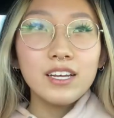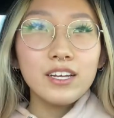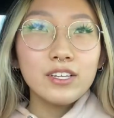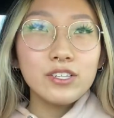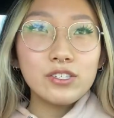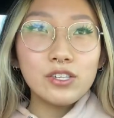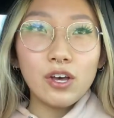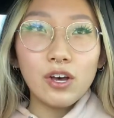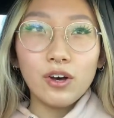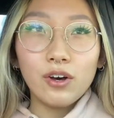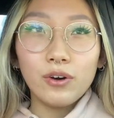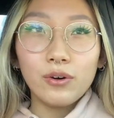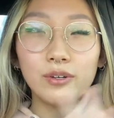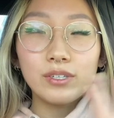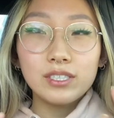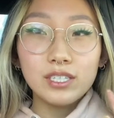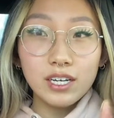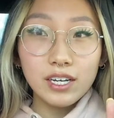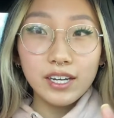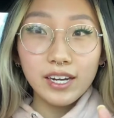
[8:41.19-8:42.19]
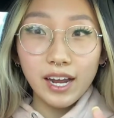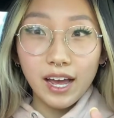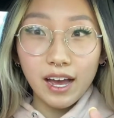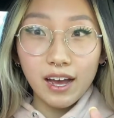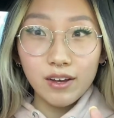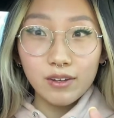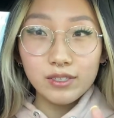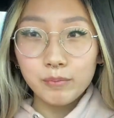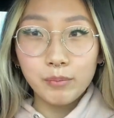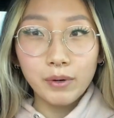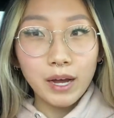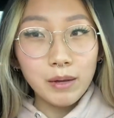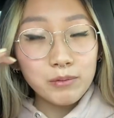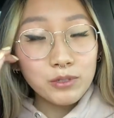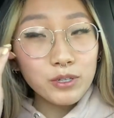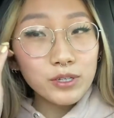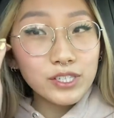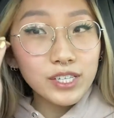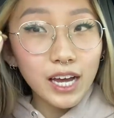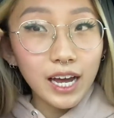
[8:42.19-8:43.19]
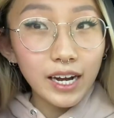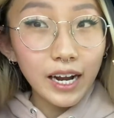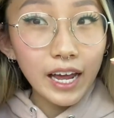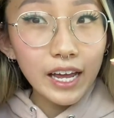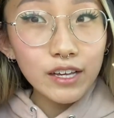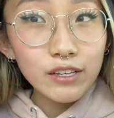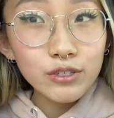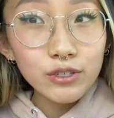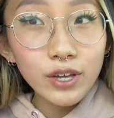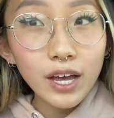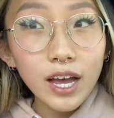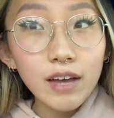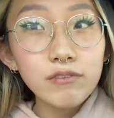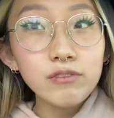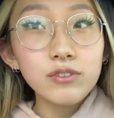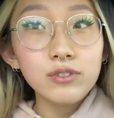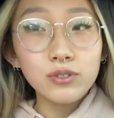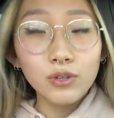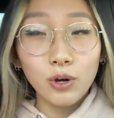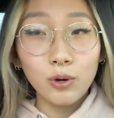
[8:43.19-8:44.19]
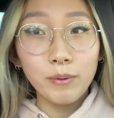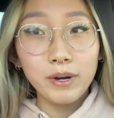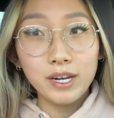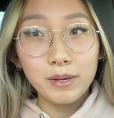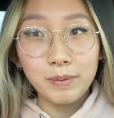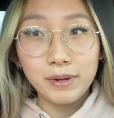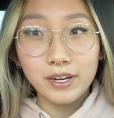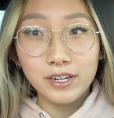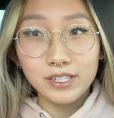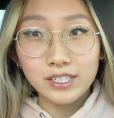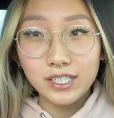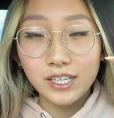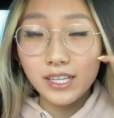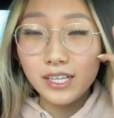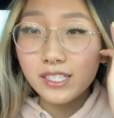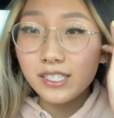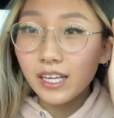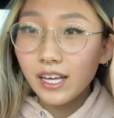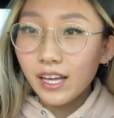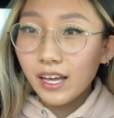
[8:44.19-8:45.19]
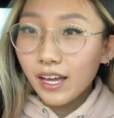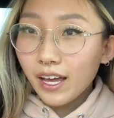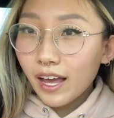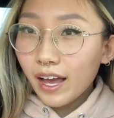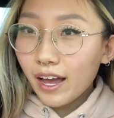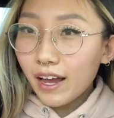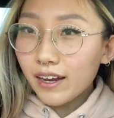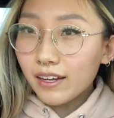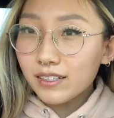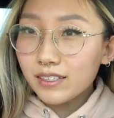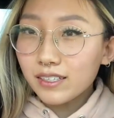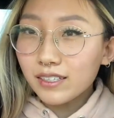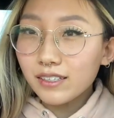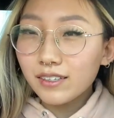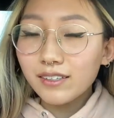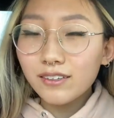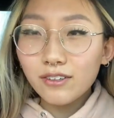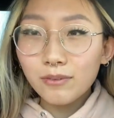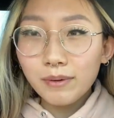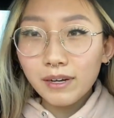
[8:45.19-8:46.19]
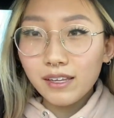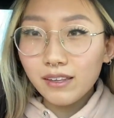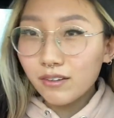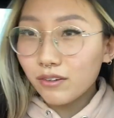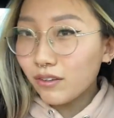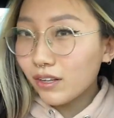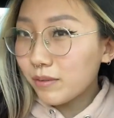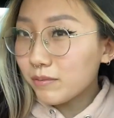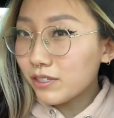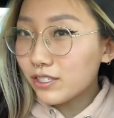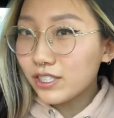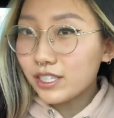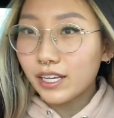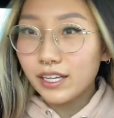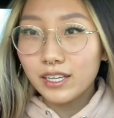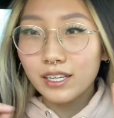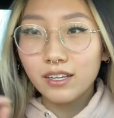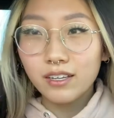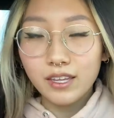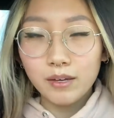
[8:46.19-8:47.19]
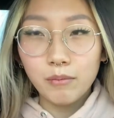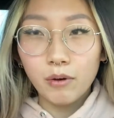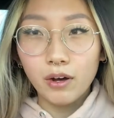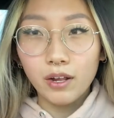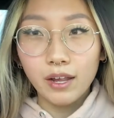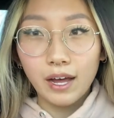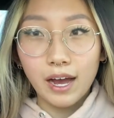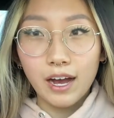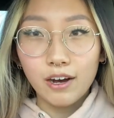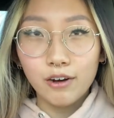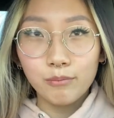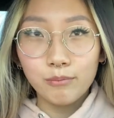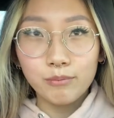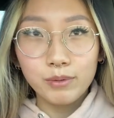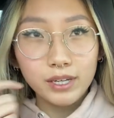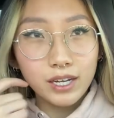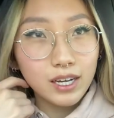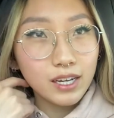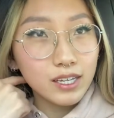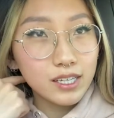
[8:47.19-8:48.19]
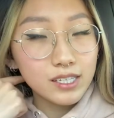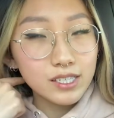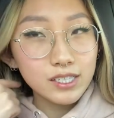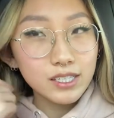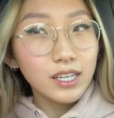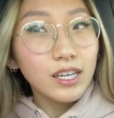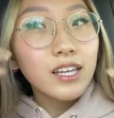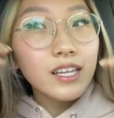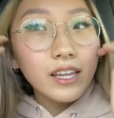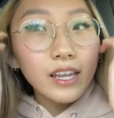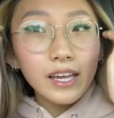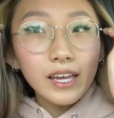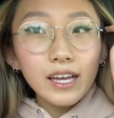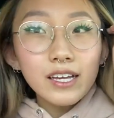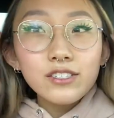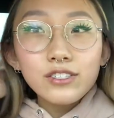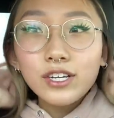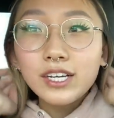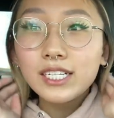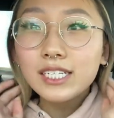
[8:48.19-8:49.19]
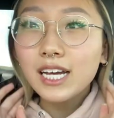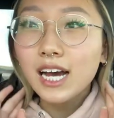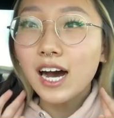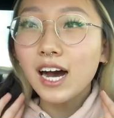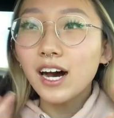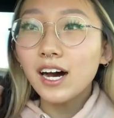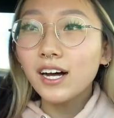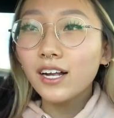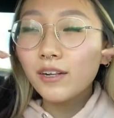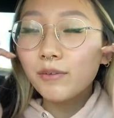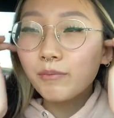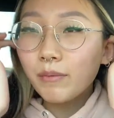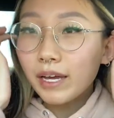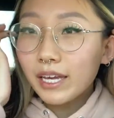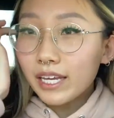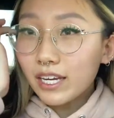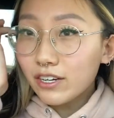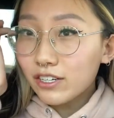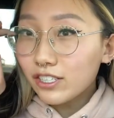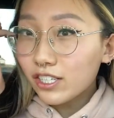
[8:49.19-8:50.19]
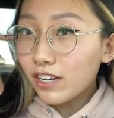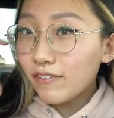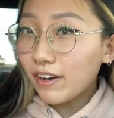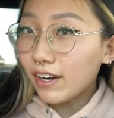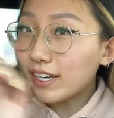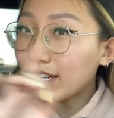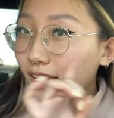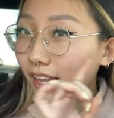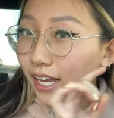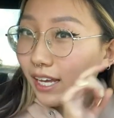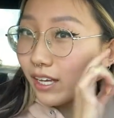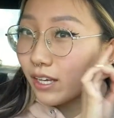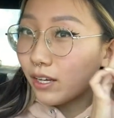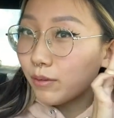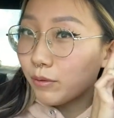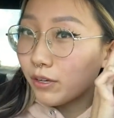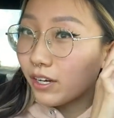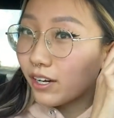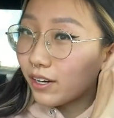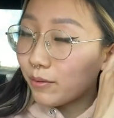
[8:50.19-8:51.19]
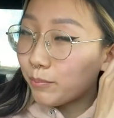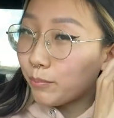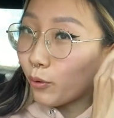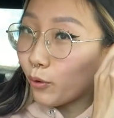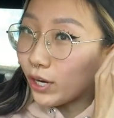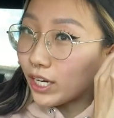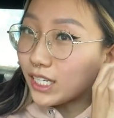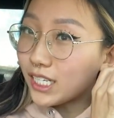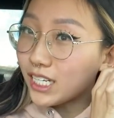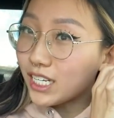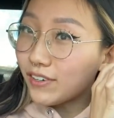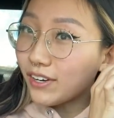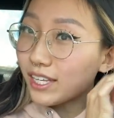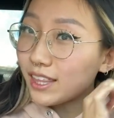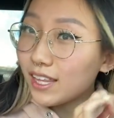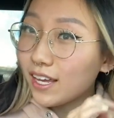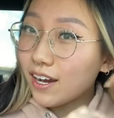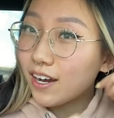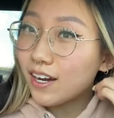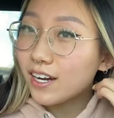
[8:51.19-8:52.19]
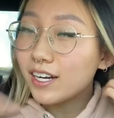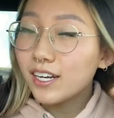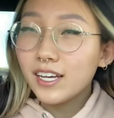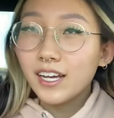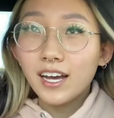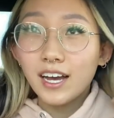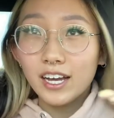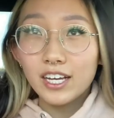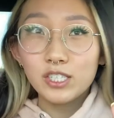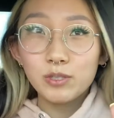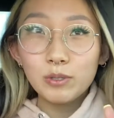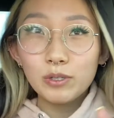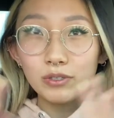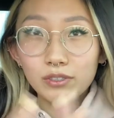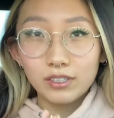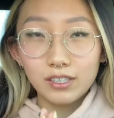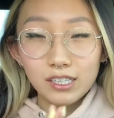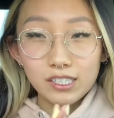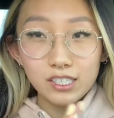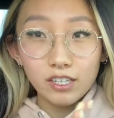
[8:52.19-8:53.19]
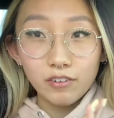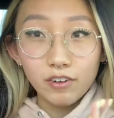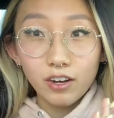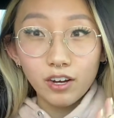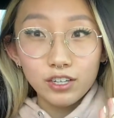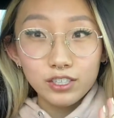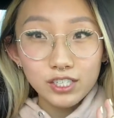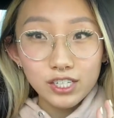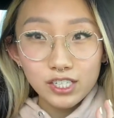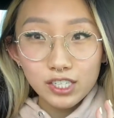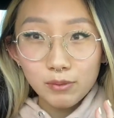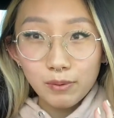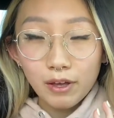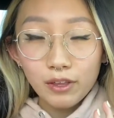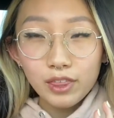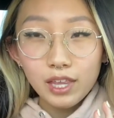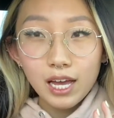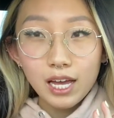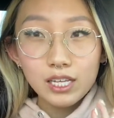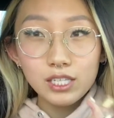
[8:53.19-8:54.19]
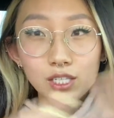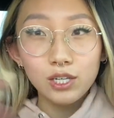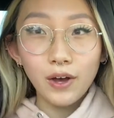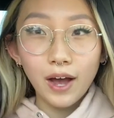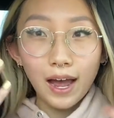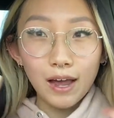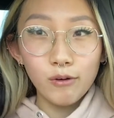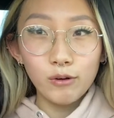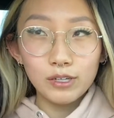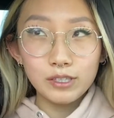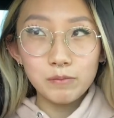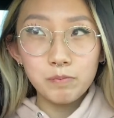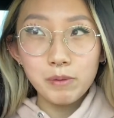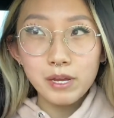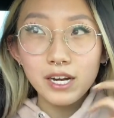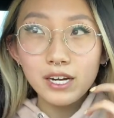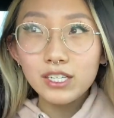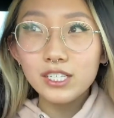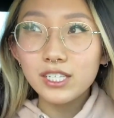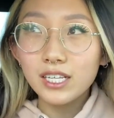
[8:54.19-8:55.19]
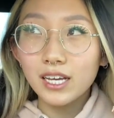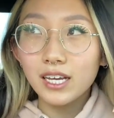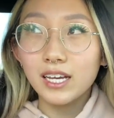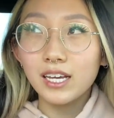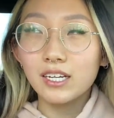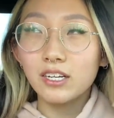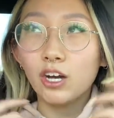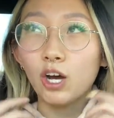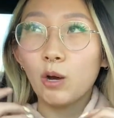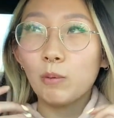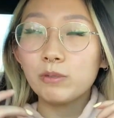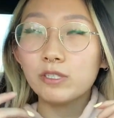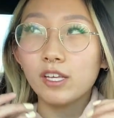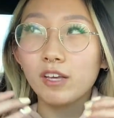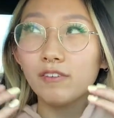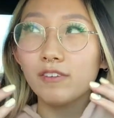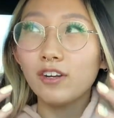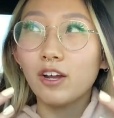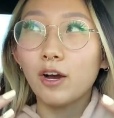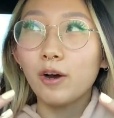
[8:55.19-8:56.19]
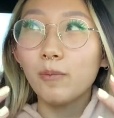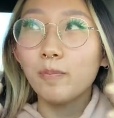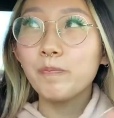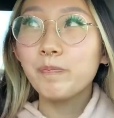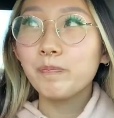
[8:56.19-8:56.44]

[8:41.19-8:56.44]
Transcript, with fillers: So took it out, but I'm still sad. I used to have so many piercings and little by little, I'm just taking them all out because like, as you can tell, my ears are very like pointy right there. I used to be really self-conscious about that. So I would pierce it in hopes of, you know,